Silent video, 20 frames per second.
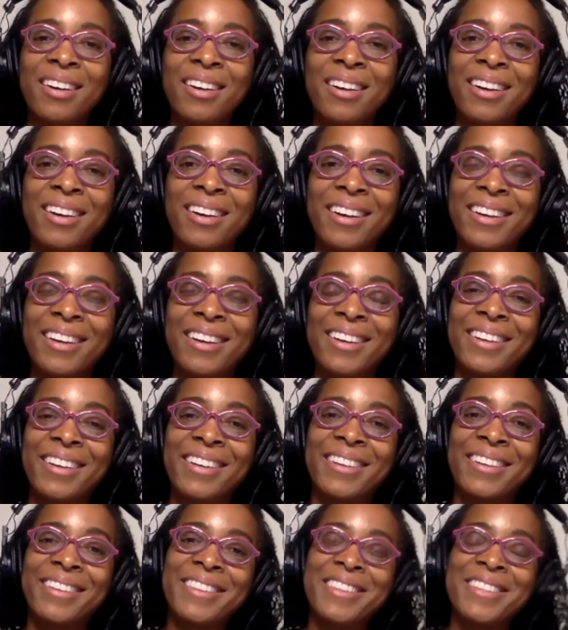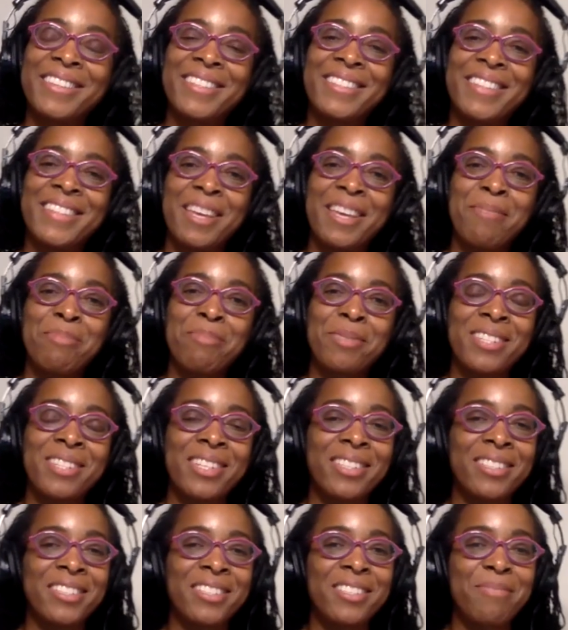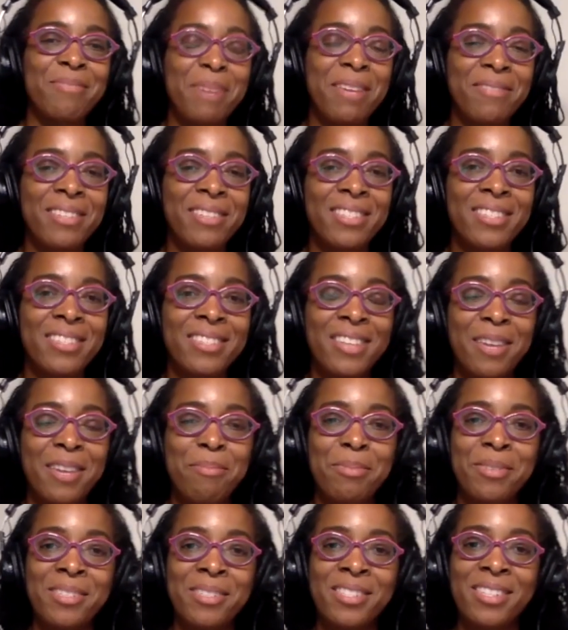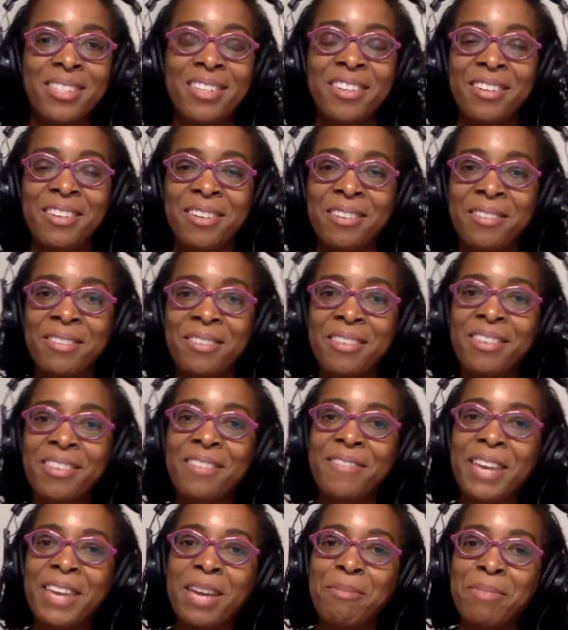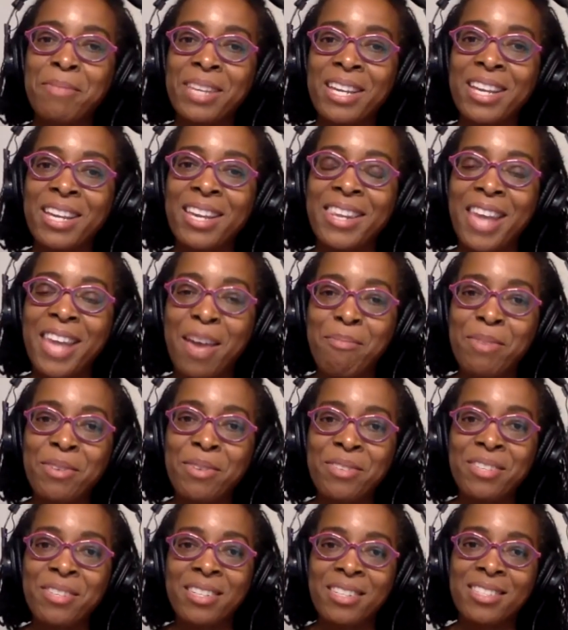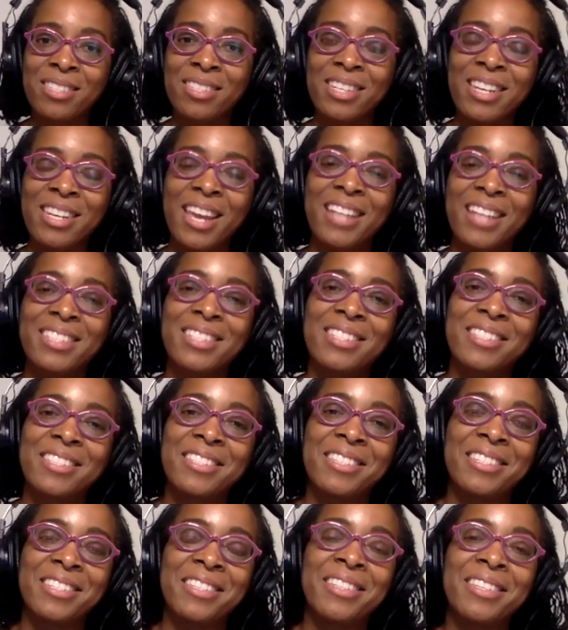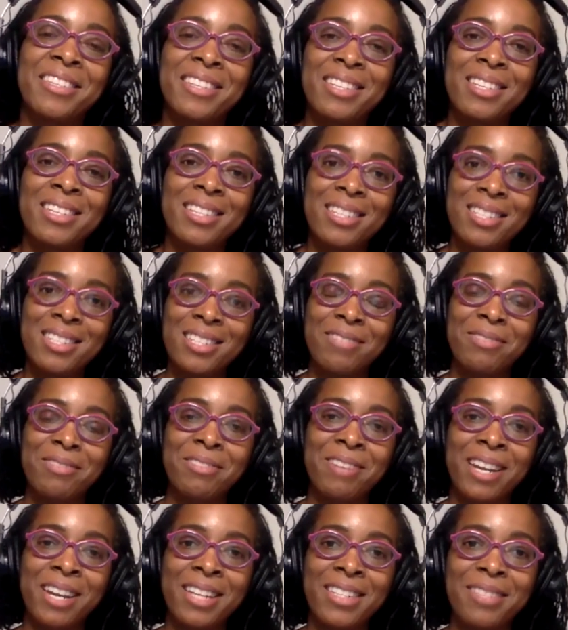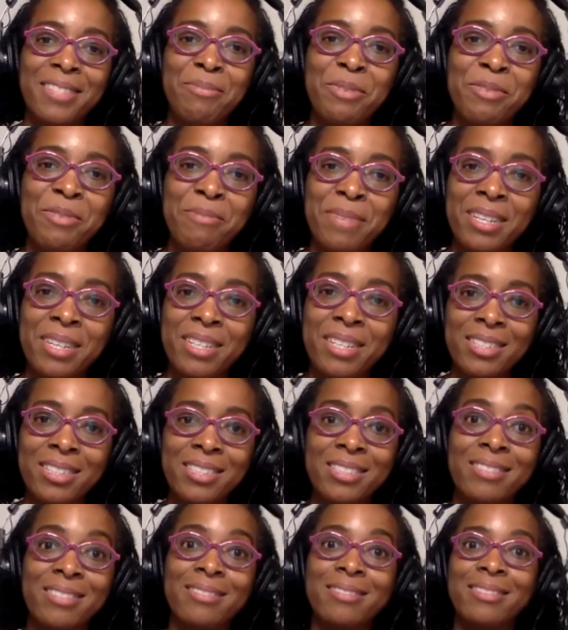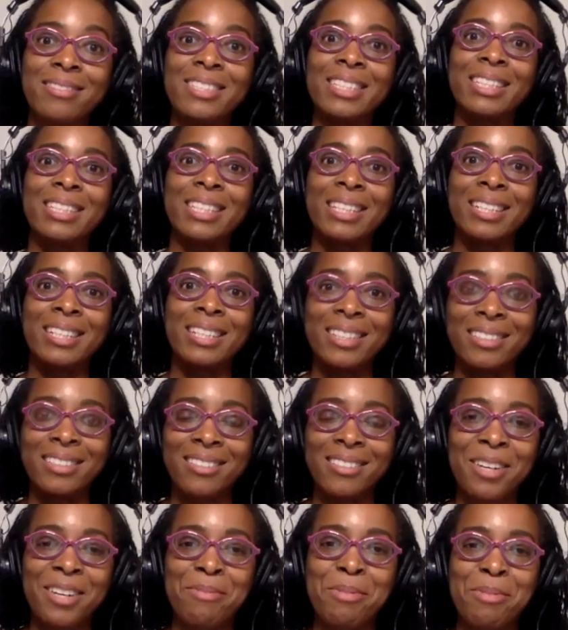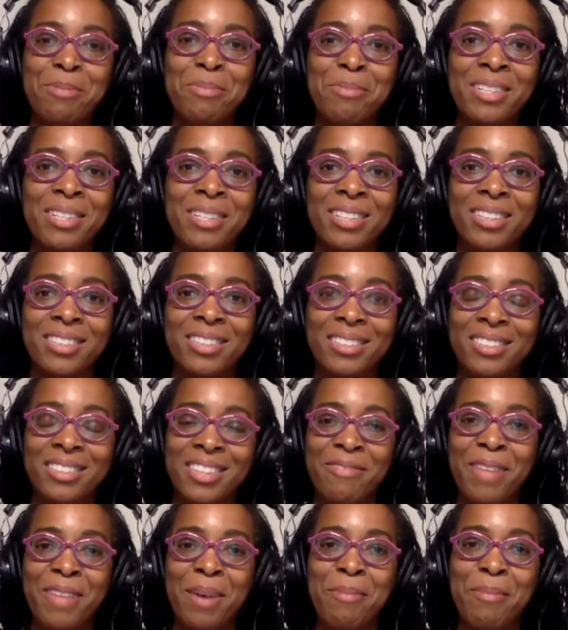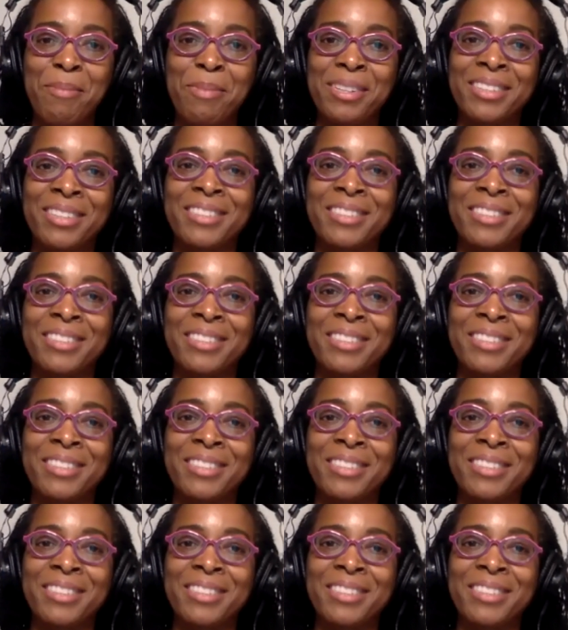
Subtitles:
the Staples singers, Mavis Staples and her family, and that music's connection to the civil rights movement. It's a really incredible book. Love that book.